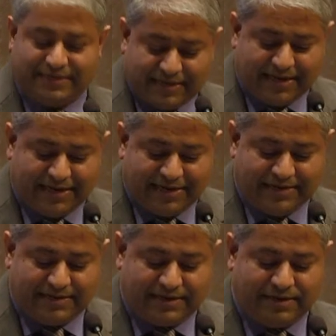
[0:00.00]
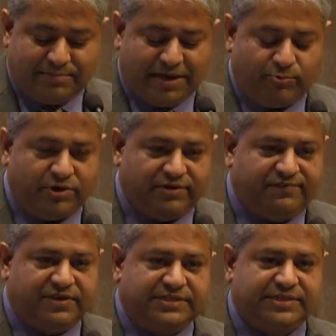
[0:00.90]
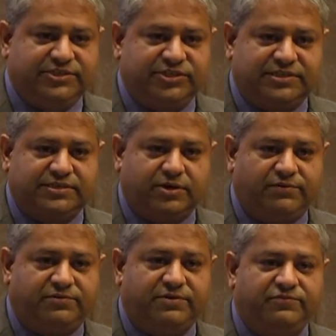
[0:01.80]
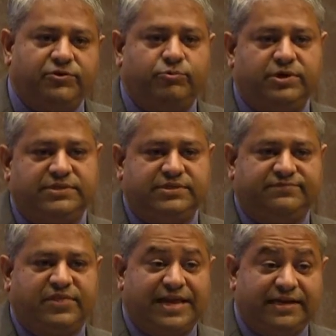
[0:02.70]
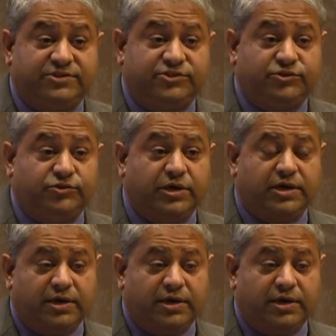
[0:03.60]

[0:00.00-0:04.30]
Thailand. I want to firstly just offer a few words of thanks to